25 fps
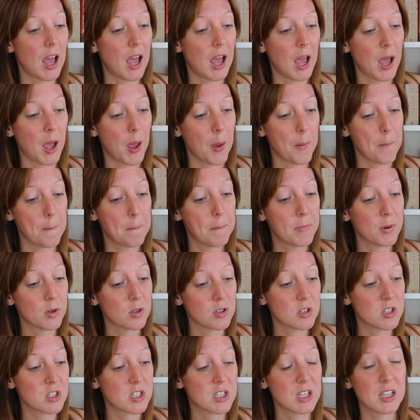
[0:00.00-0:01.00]
Um,
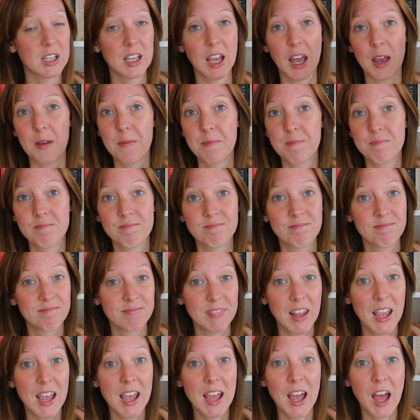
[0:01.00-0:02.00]
but yeah,
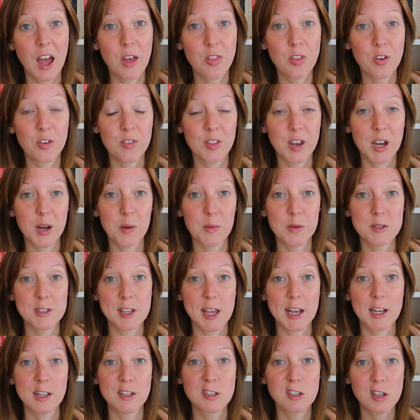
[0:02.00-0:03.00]
I thought that it
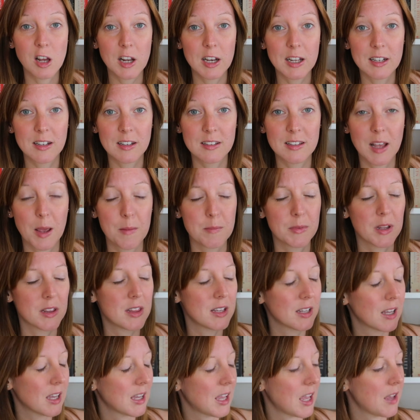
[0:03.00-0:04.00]
was a solid attempt. I
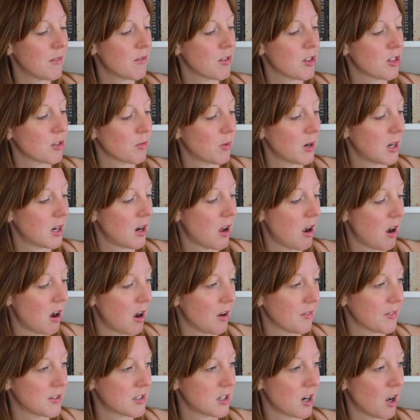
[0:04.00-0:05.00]
think I gave it three and a
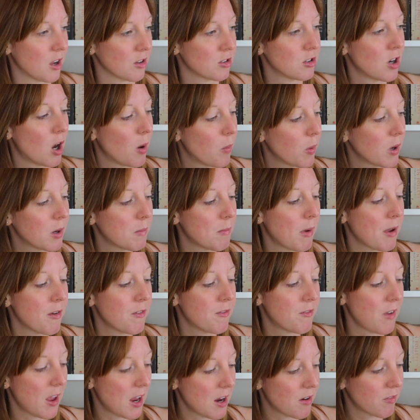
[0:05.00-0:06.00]
half stars. Not one of my
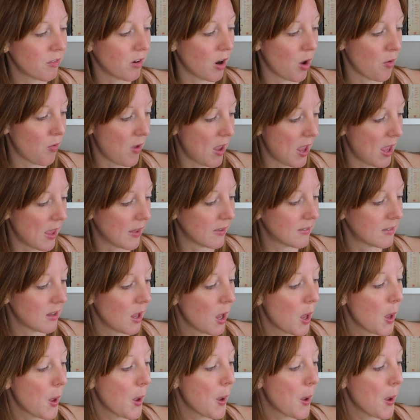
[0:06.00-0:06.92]
favourite of his,